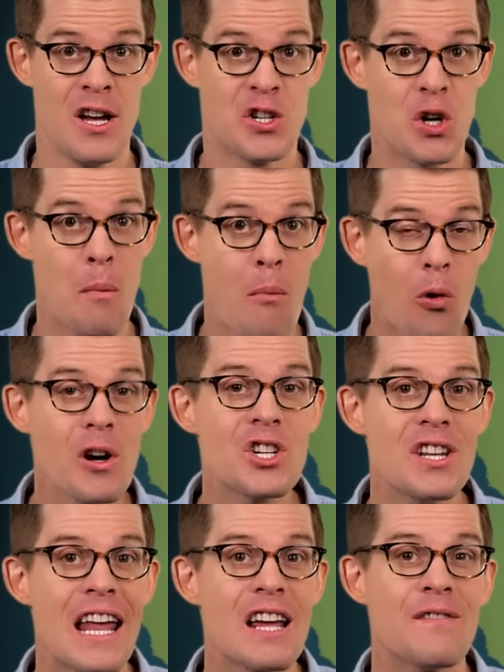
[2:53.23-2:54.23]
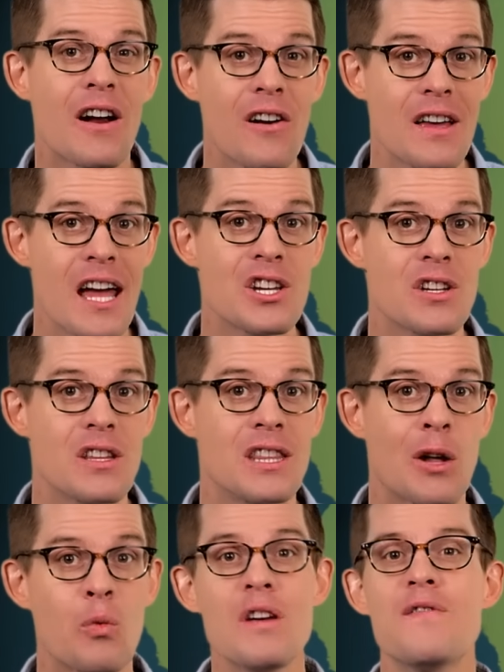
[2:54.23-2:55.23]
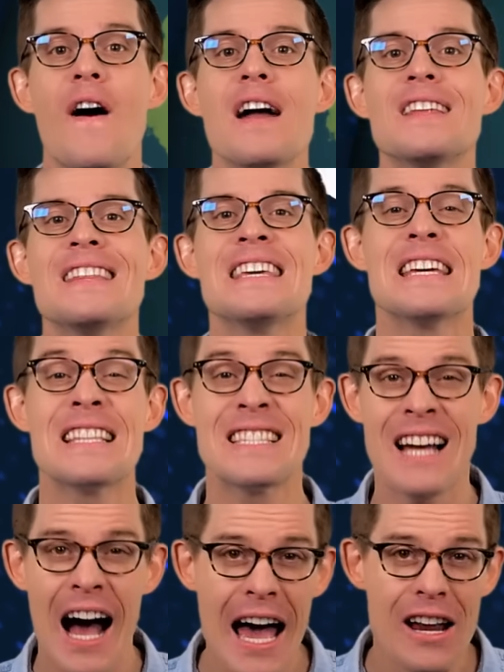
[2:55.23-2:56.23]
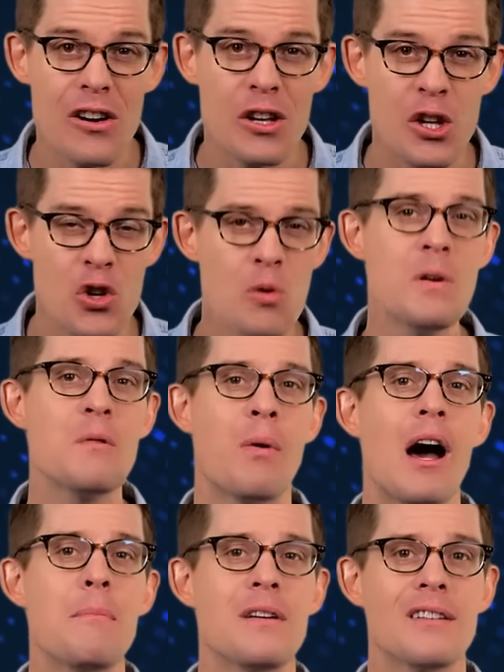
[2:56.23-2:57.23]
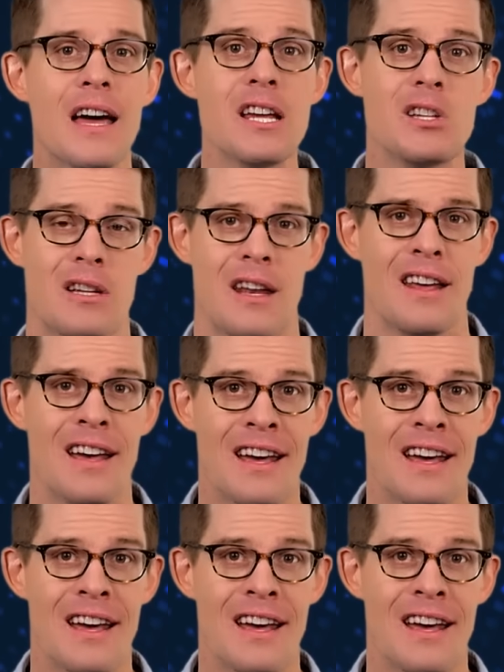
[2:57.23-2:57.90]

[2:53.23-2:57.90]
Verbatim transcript: show more genetic variation than we find in the entire human population.